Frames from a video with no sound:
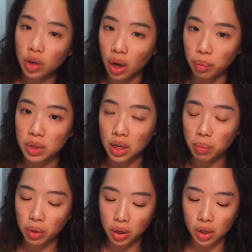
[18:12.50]
update,
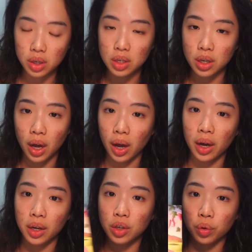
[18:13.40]
because
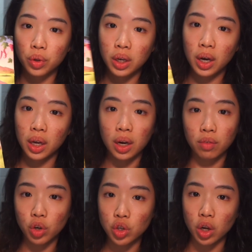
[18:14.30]
I don't think I can
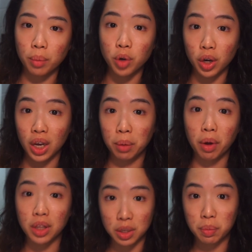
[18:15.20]
ever stop talking
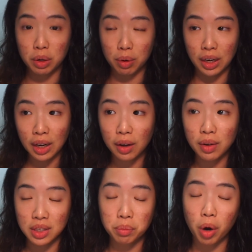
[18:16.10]
about this book right now.
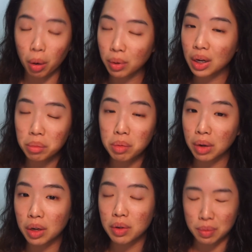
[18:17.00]
It's probably gonna be my
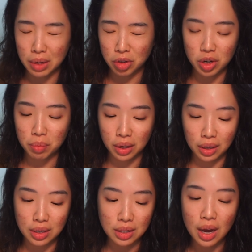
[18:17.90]
newest obsession
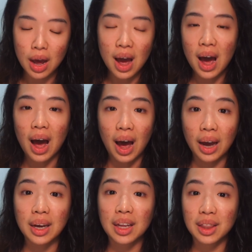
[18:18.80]
because
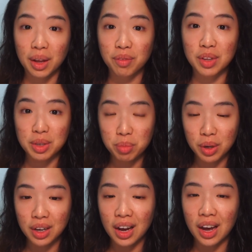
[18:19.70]
I love this
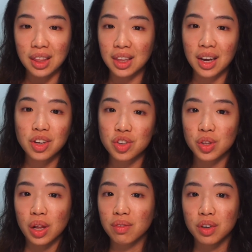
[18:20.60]
book. I think I just
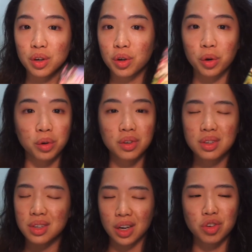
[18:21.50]
love a good old
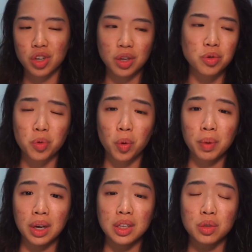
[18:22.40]
second chance
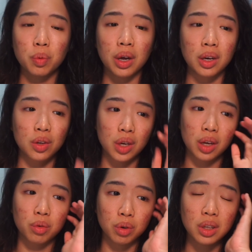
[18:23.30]
romance when you
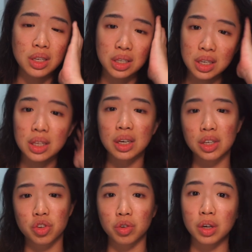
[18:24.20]
can really see the
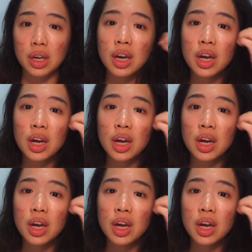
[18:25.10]
history,